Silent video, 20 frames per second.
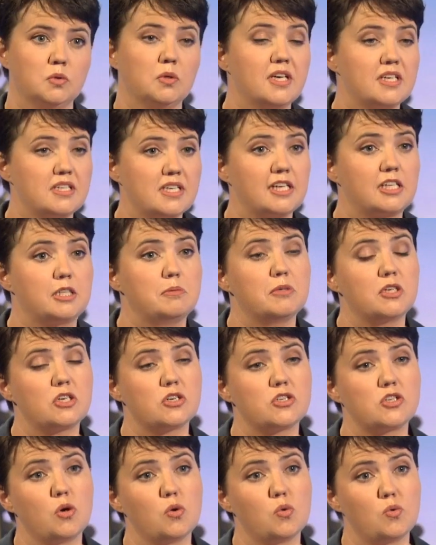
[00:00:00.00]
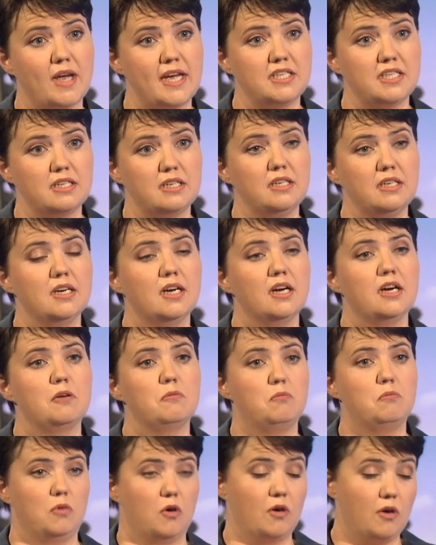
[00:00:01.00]
Well, exactly, because already,
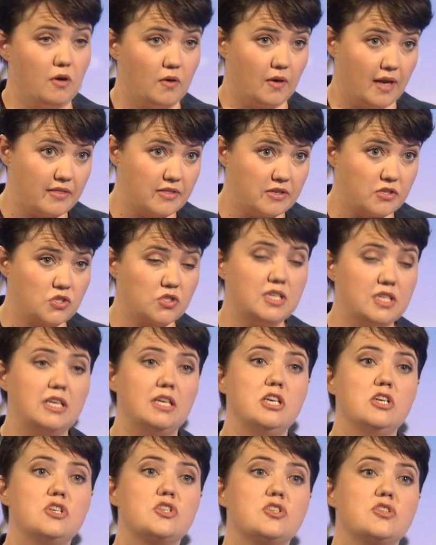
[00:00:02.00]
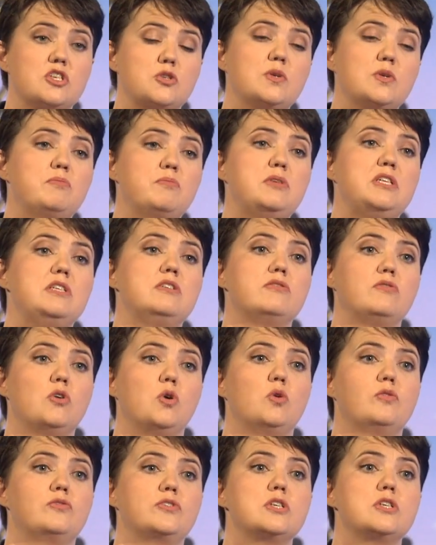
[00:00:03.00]
or at this stage, this would have been
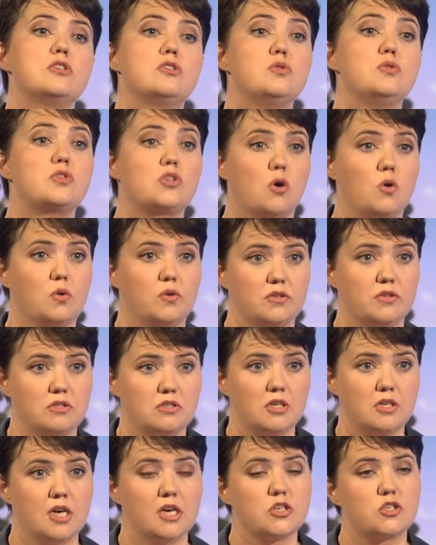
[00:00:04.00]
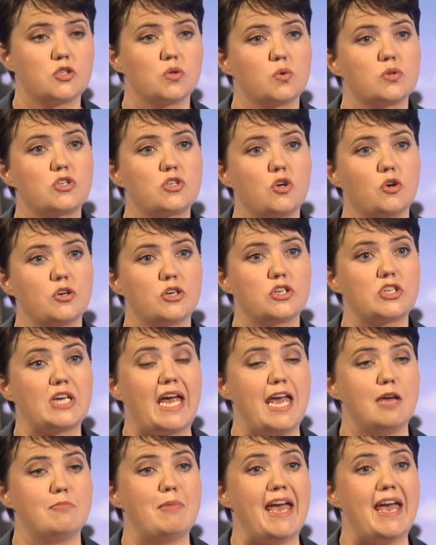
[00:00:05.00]
devolved to Scotland. So Scottish
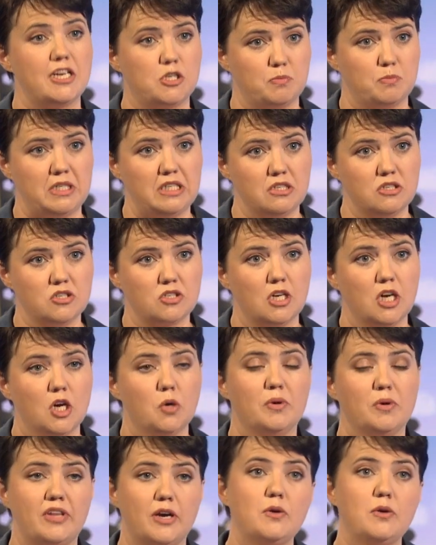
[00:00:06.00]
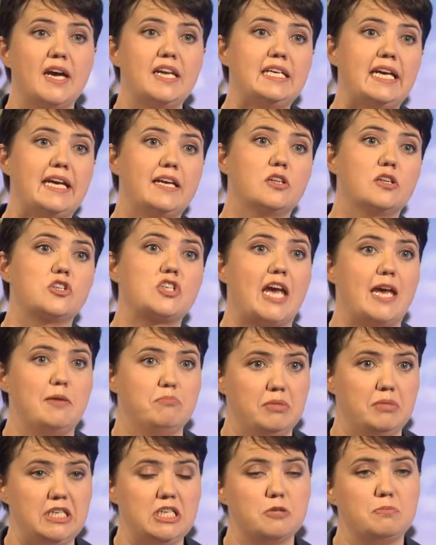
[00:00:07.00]
MSPs, without any English
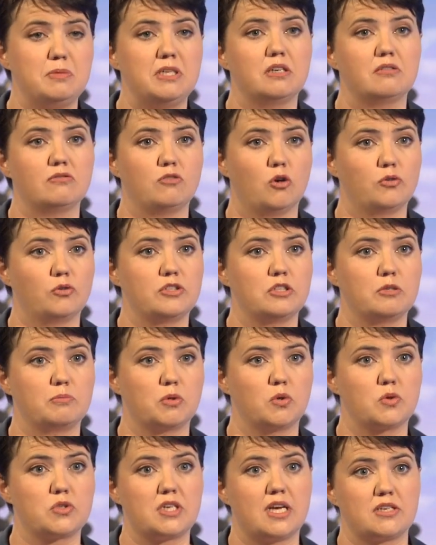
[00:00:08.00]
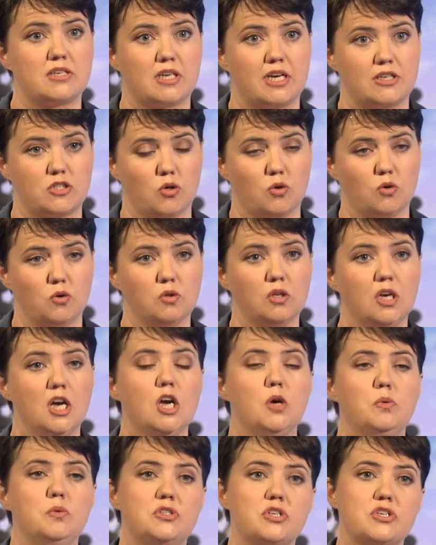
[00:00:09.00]
MPs being involved in the process at all,
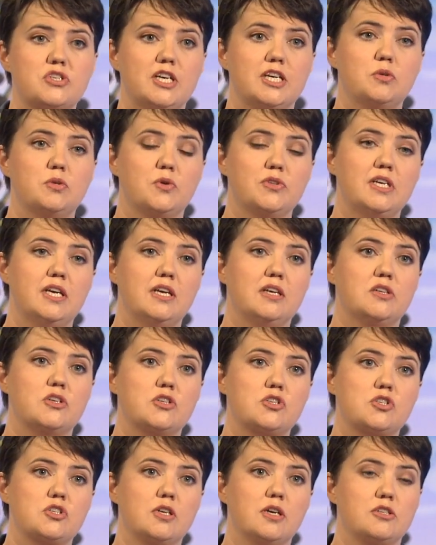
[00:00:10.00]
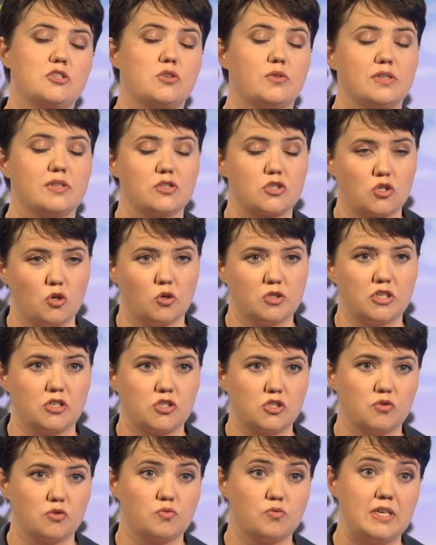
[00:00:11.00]
would decide what the
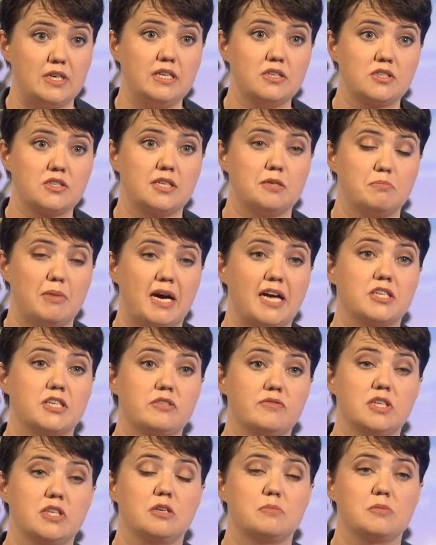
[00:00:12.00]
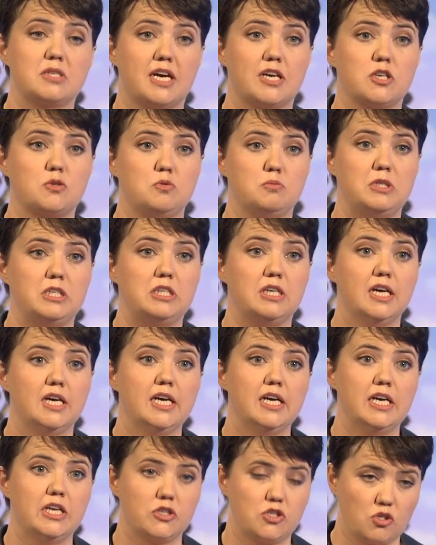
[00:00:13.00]
Scottish rates and bands of income tax would be
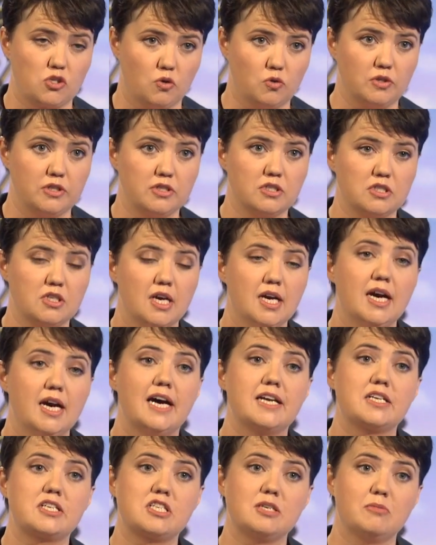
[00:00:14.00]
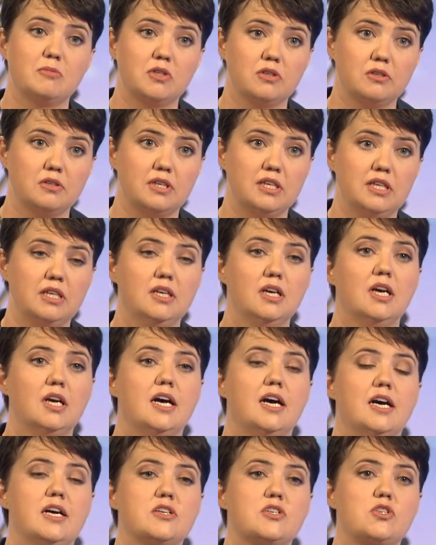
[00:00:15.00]
in Scotland. And similarly,
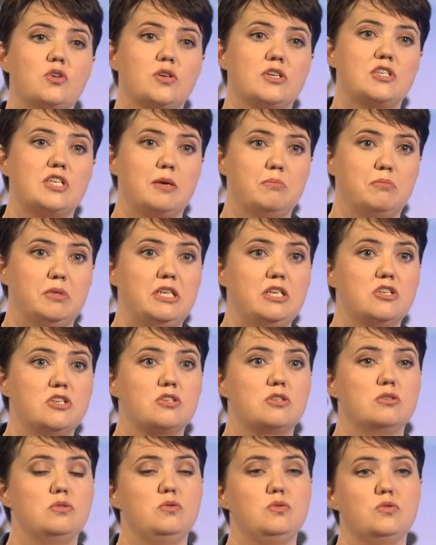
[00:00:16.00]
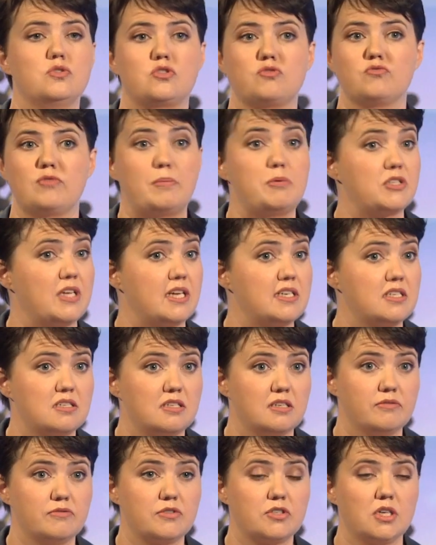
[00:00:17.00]
Scottish MPs whose
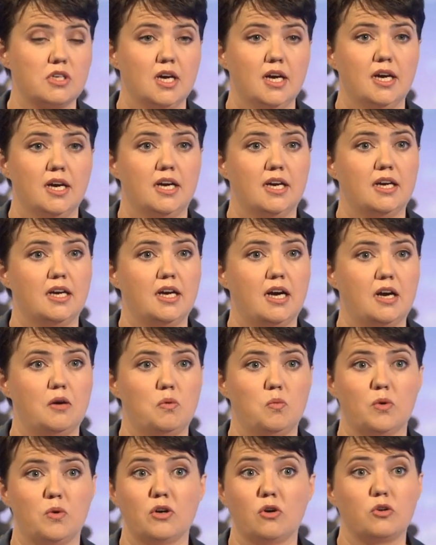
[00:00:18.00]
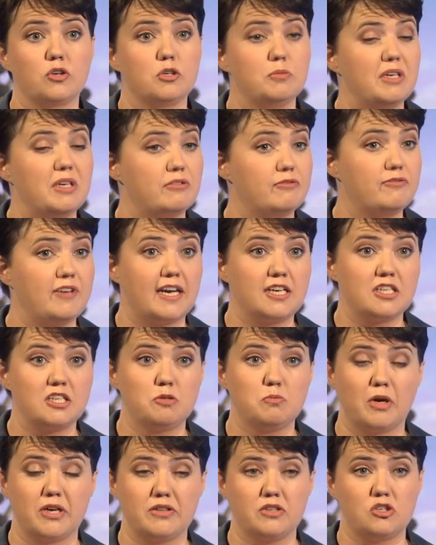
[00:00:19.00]
representatives were not going to be
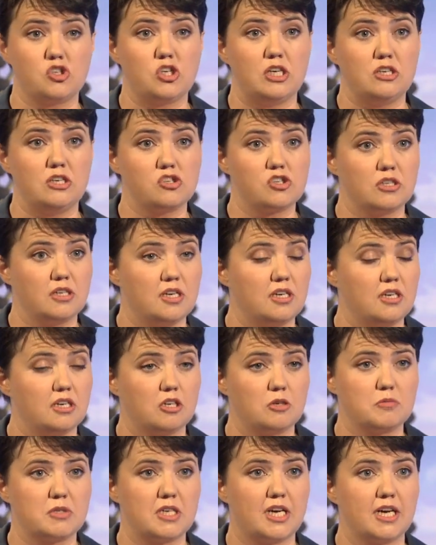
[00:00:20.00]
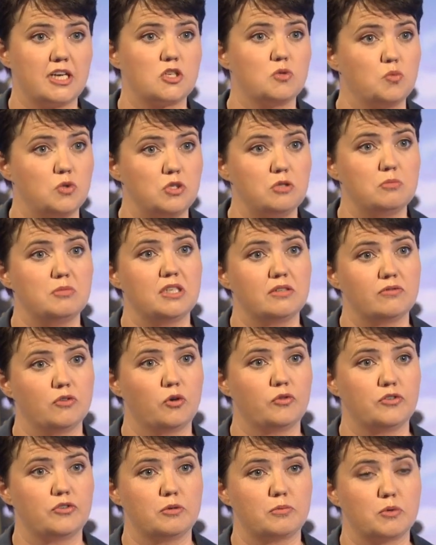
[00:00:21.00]
affected by the change in income tax wouldn't be
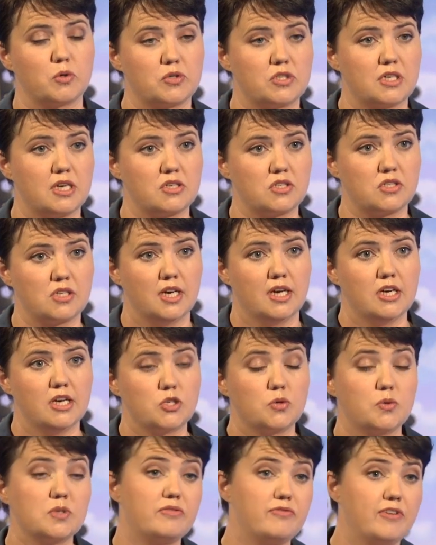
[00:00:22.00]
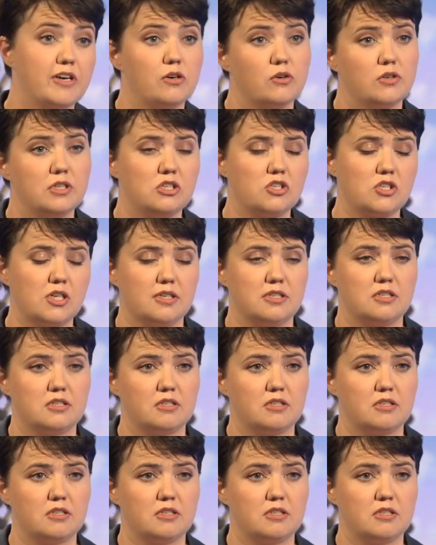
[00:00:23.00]
involved in the process. So it's fair on each side.